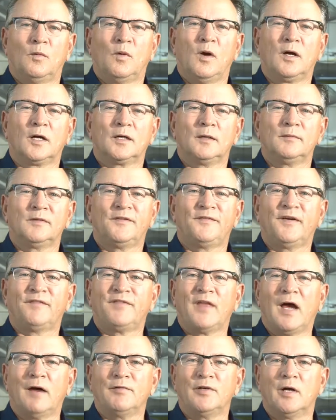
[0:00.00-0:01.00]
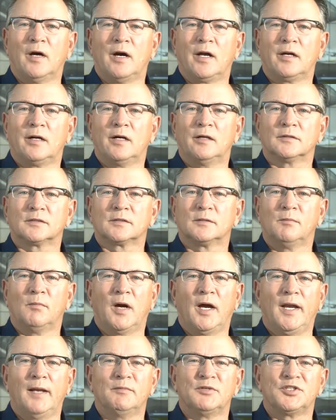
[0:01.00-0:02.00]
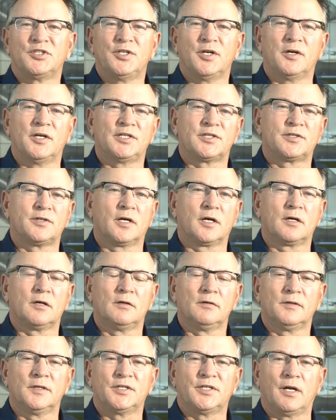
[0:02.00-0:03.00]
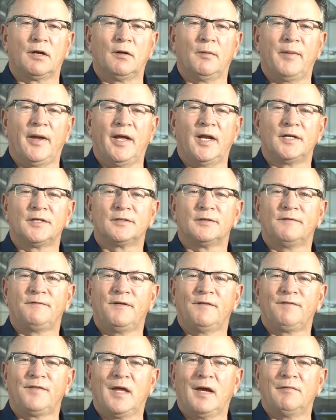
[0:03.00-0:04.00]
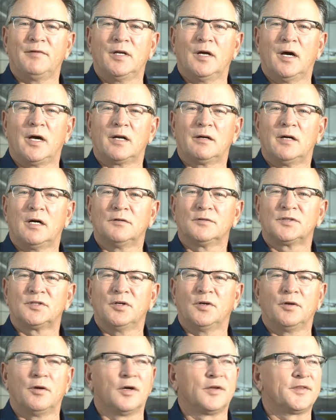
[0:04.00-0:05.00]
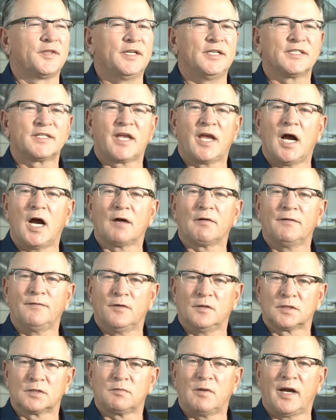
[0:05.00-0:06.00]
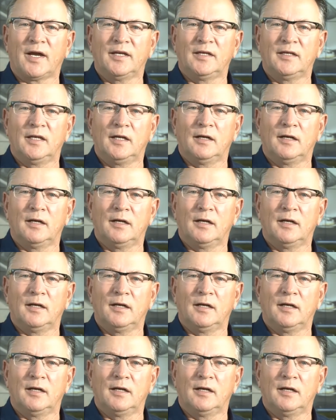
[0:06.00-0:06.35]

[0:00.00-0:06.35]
Welcome to Fifth Avenue Auto Haus. My name is Jerry Sturko, the General Manager of Fifth Avenue Auto Haus, your Northeast Calgary Volkswagen